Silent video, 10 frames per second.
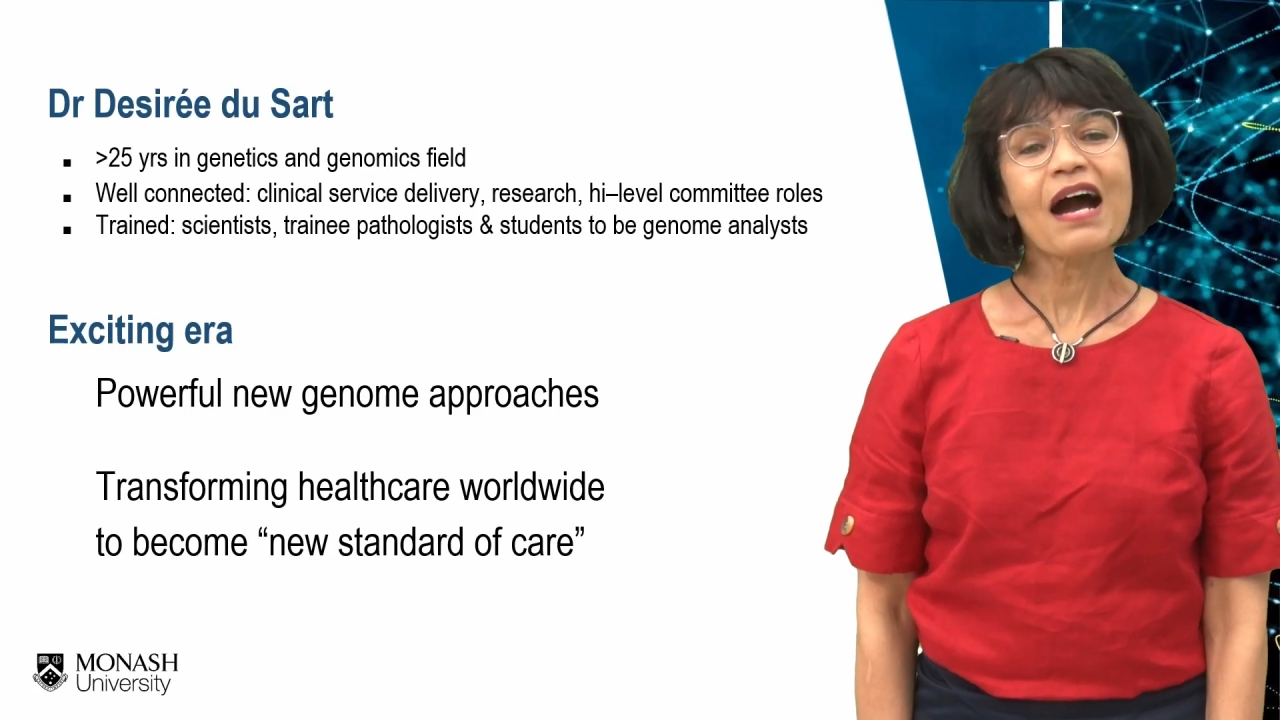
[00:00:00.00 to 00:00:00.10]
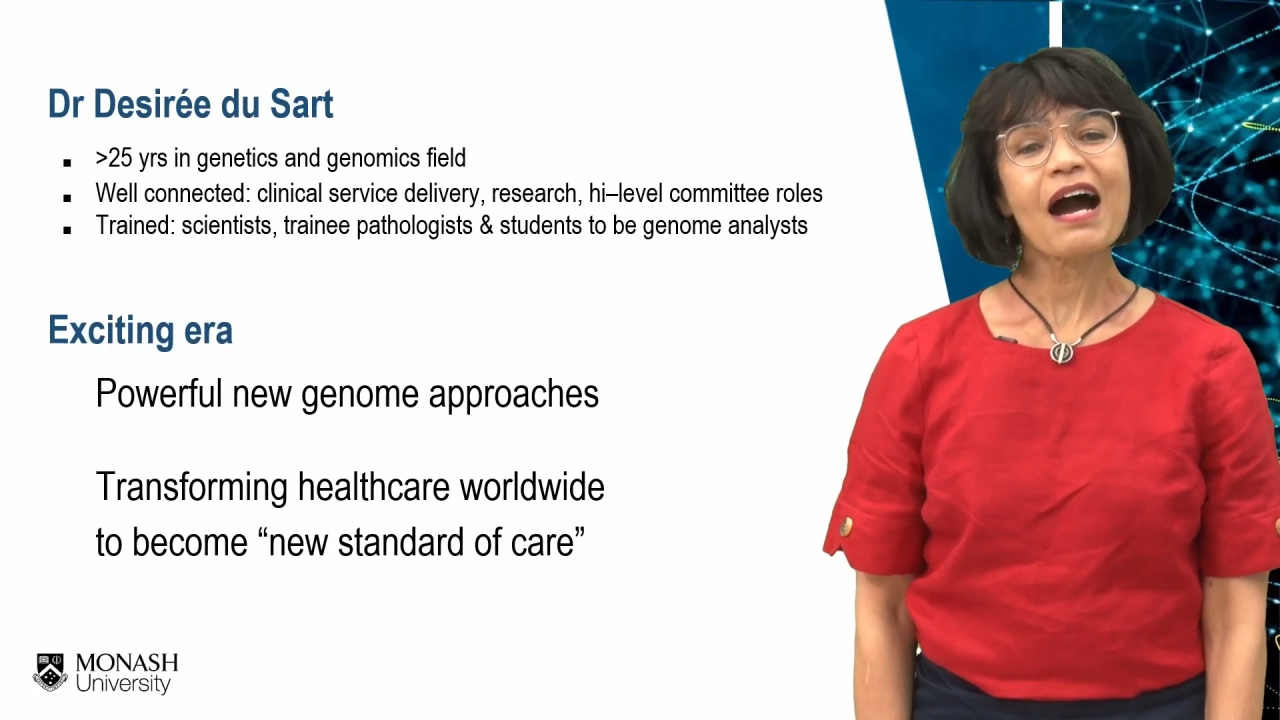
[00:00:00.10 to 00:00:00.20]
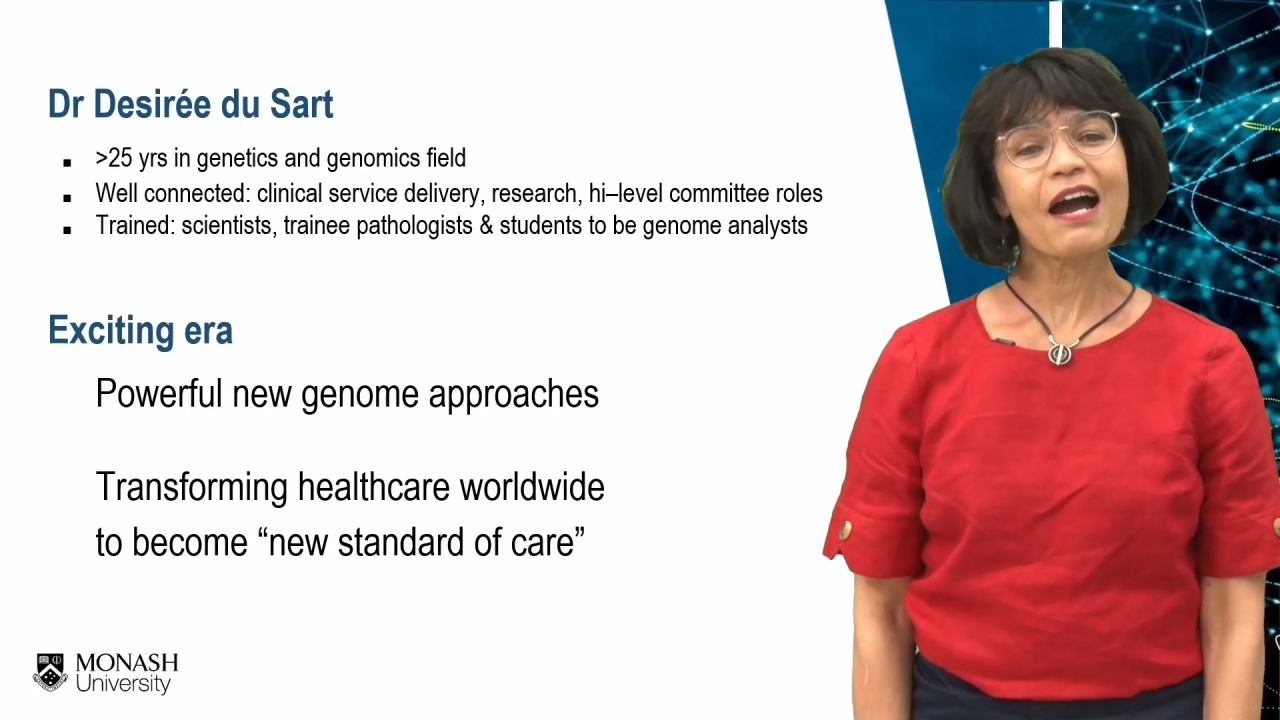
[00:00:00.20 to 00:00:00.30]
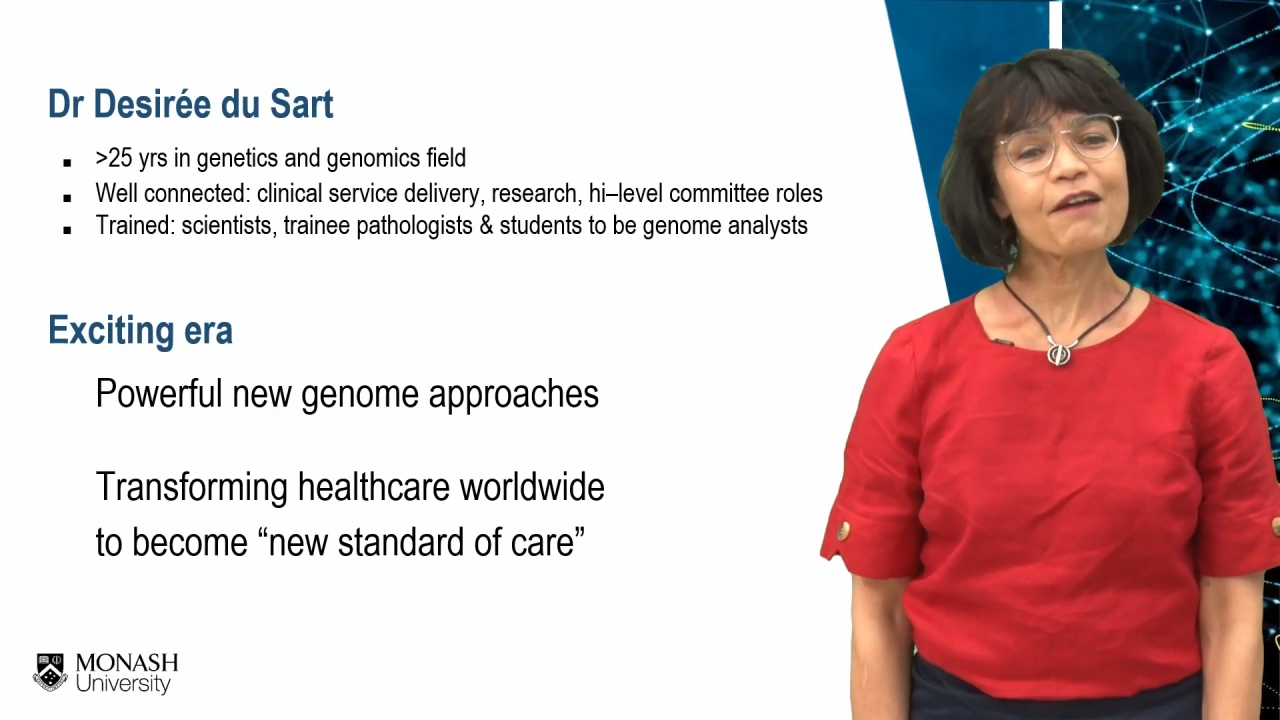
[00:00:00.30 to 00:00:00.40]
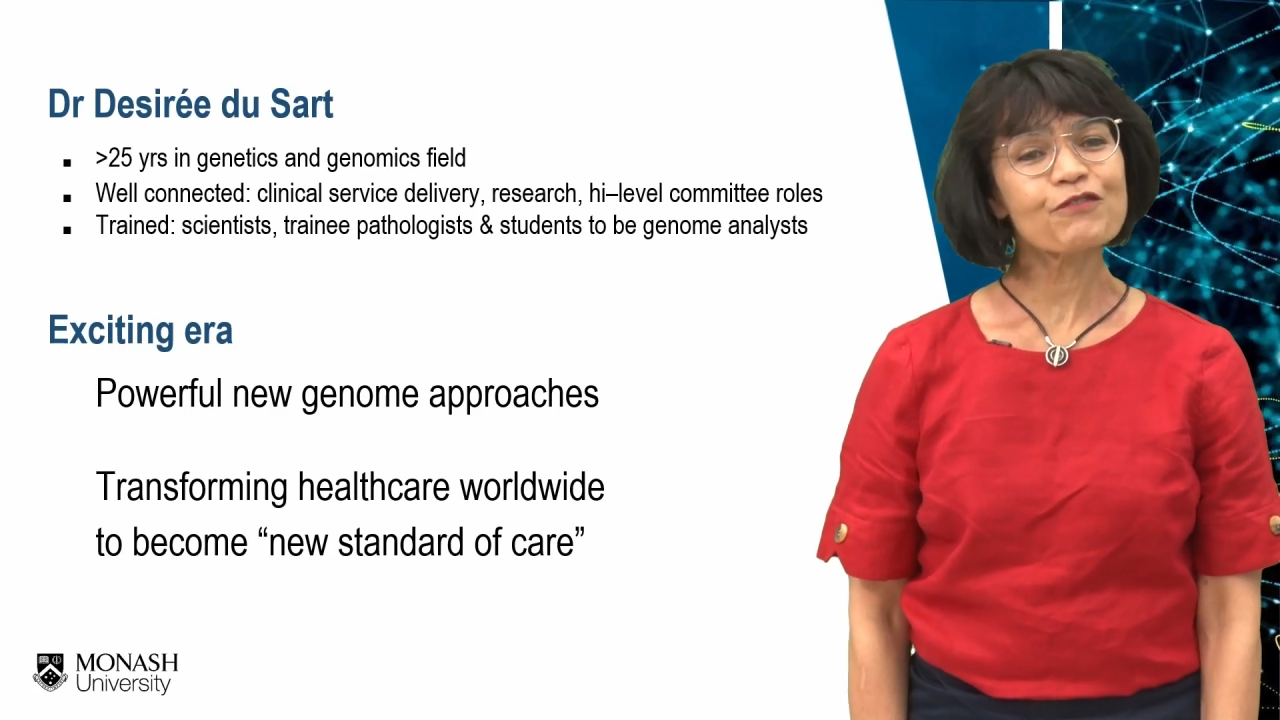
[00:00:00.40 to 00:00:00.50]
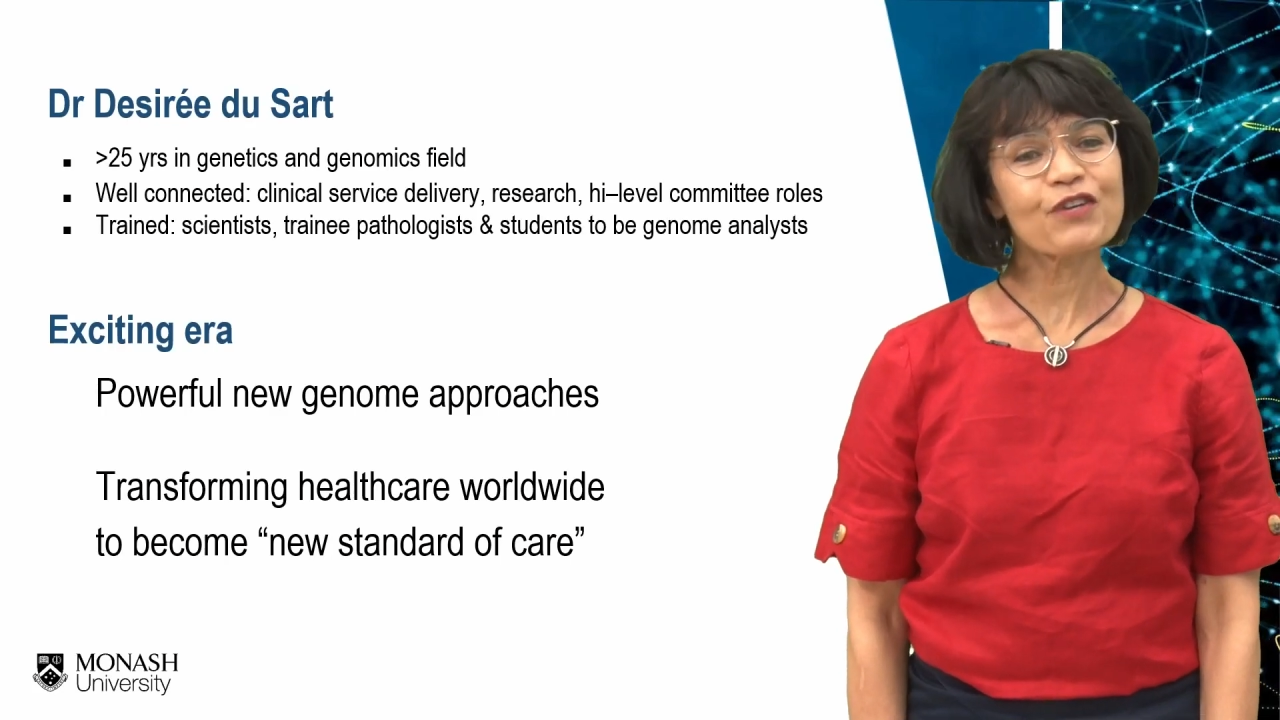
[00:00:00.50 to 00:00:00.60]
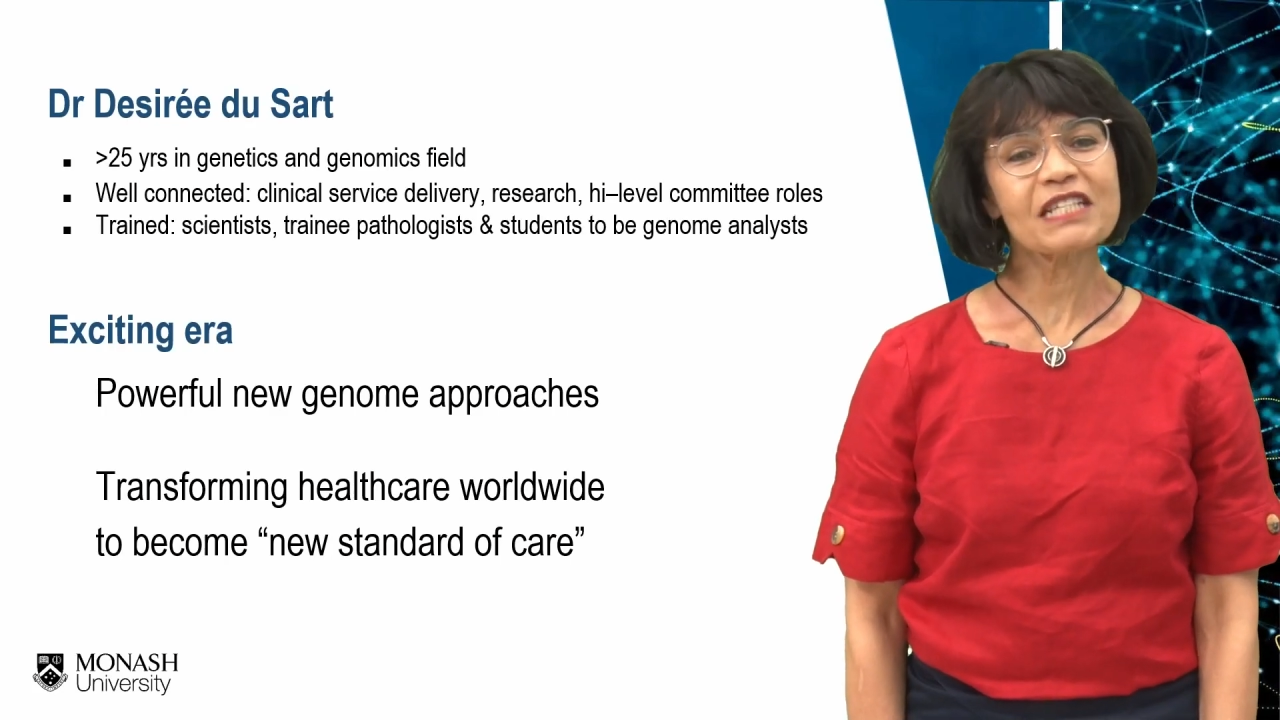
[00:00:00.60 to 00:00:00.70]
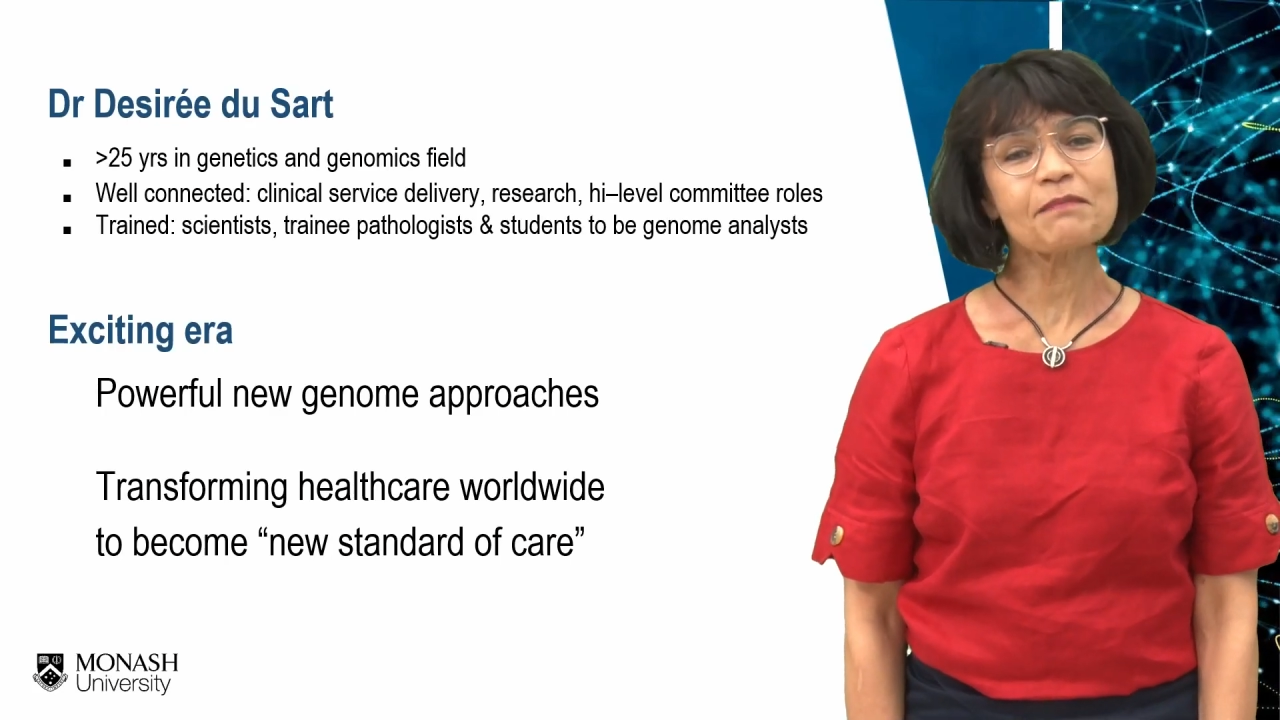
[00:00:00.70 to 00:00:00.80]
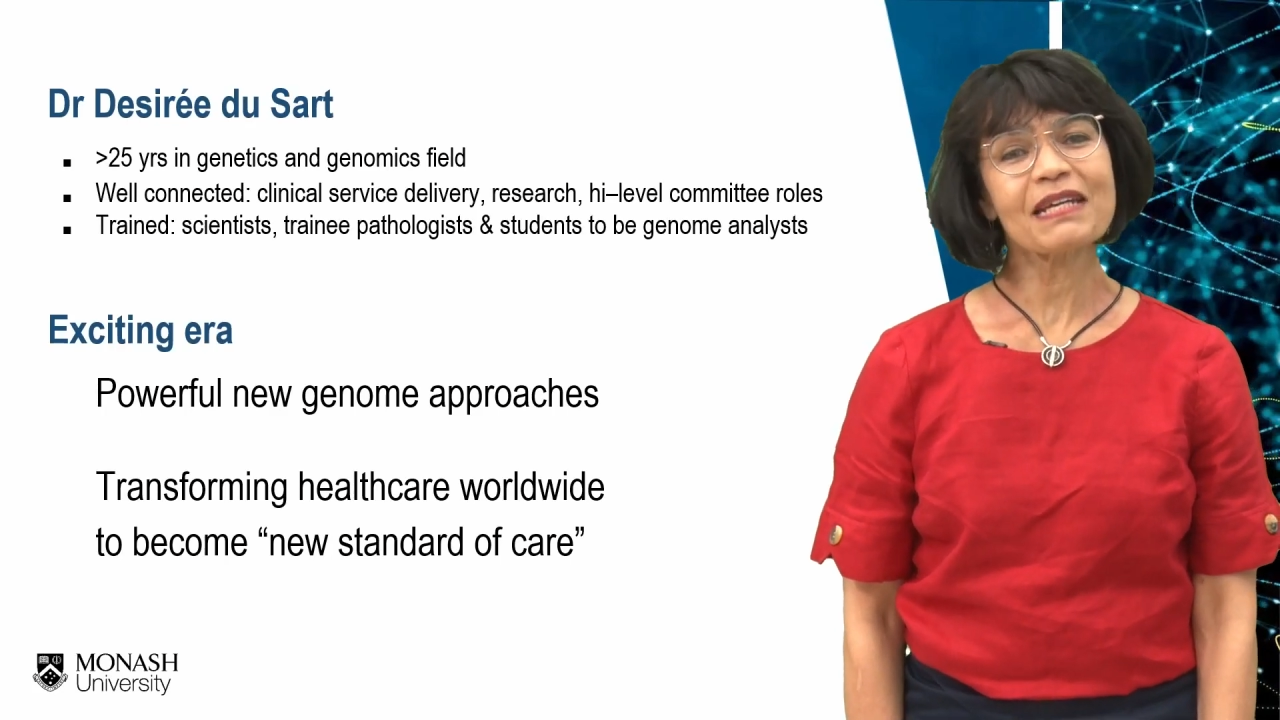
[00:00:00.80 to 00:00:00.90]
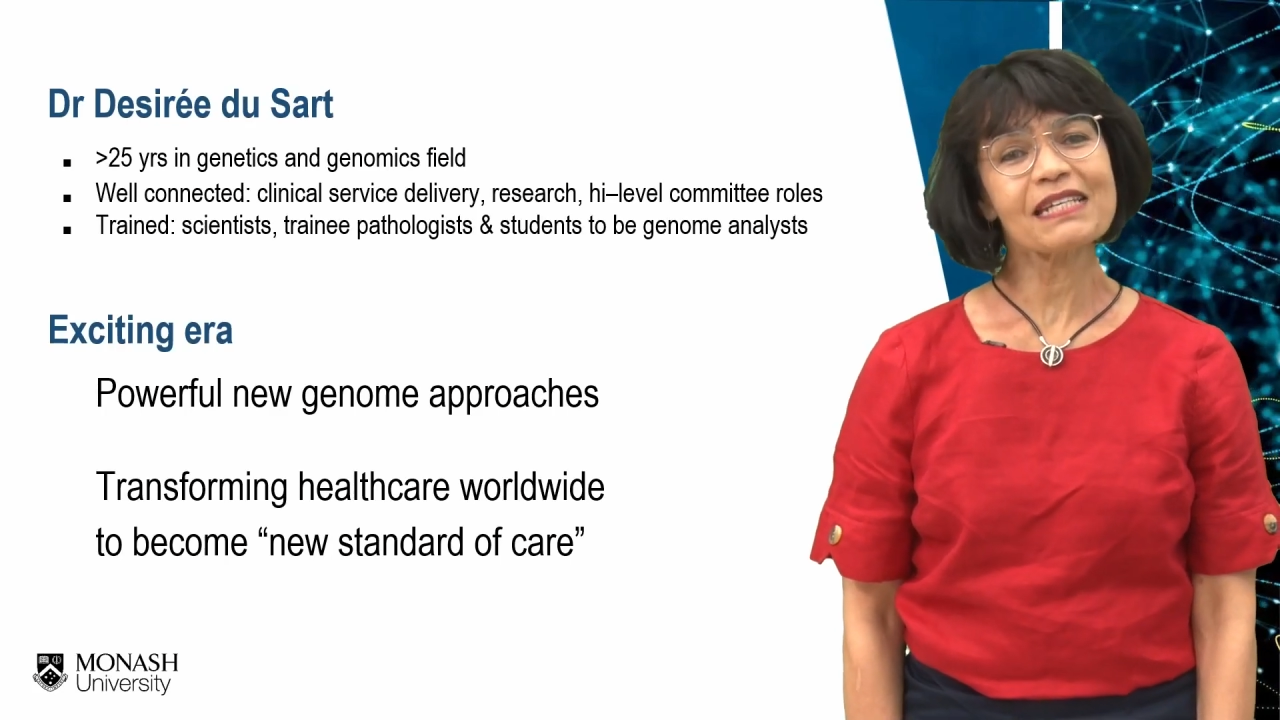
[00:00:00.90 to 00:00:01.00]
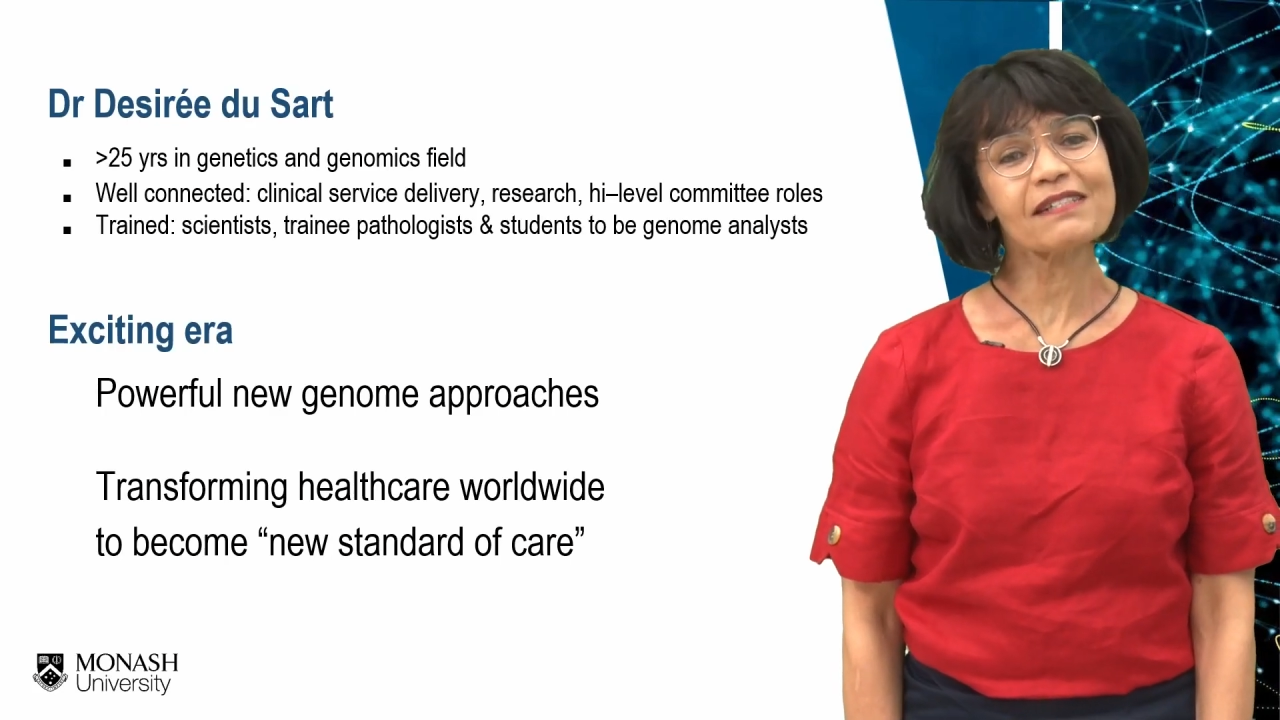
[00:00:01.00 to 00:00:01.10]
I have trained many